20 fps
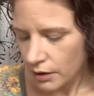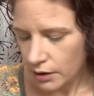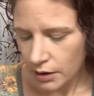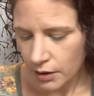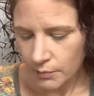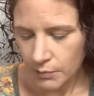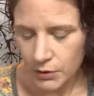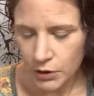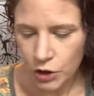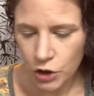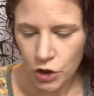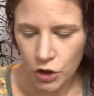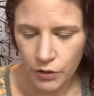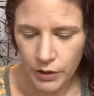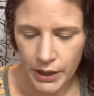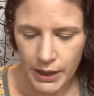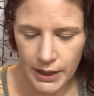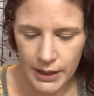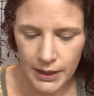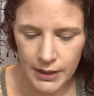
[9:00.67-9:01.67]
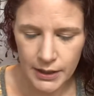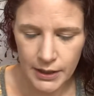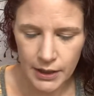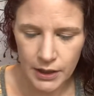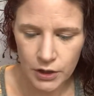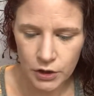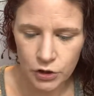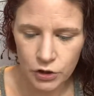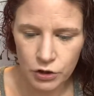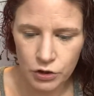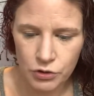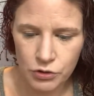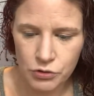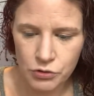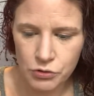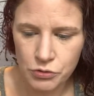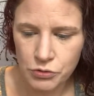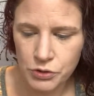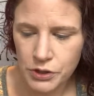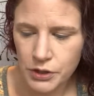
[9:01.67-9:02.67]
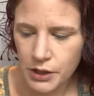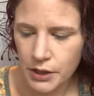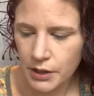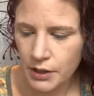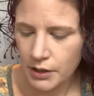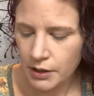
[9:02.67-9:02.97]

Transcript: I'm going to go ahead and use